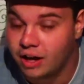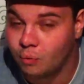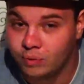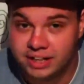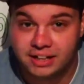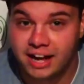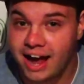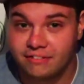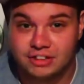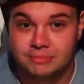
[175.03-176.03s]
we
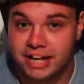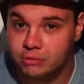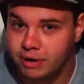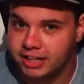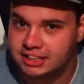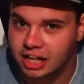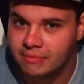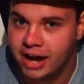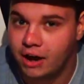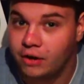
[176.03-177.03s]
have to make money
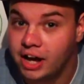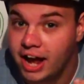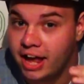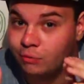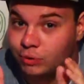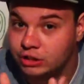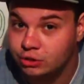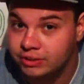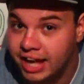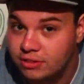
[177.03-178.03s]
somehow, and we
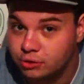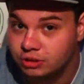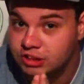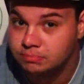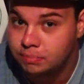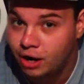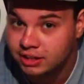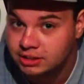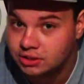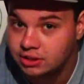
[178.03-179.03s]
do that through
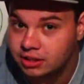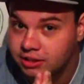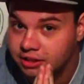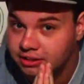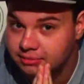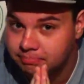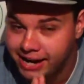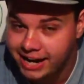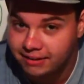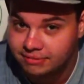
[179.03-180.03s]
sponsored
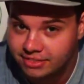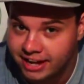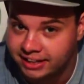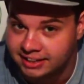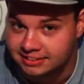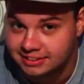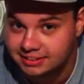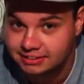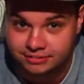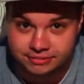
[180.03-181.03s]
paid thingies.